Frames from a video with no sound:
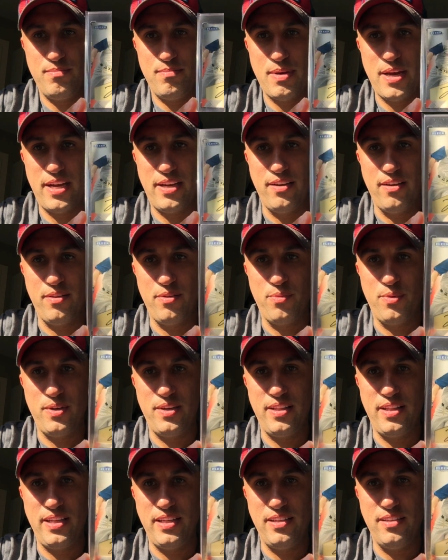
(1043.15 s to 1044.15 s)
buy another one
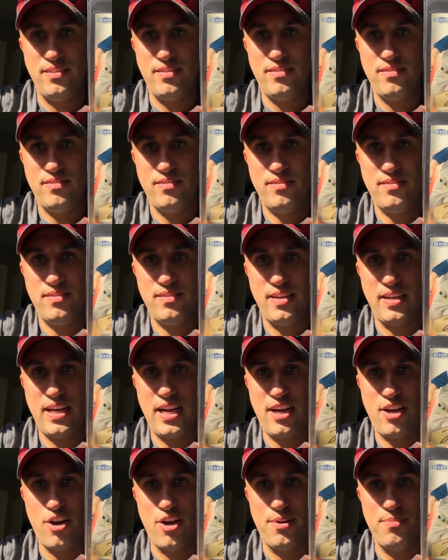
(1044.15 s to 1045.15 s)
of these. I
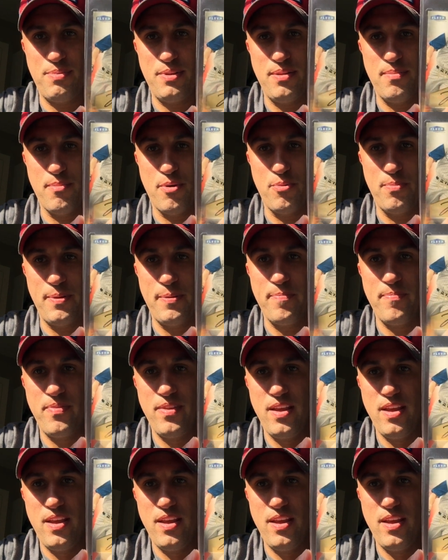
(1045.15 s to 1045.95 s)
got caught up in the moment.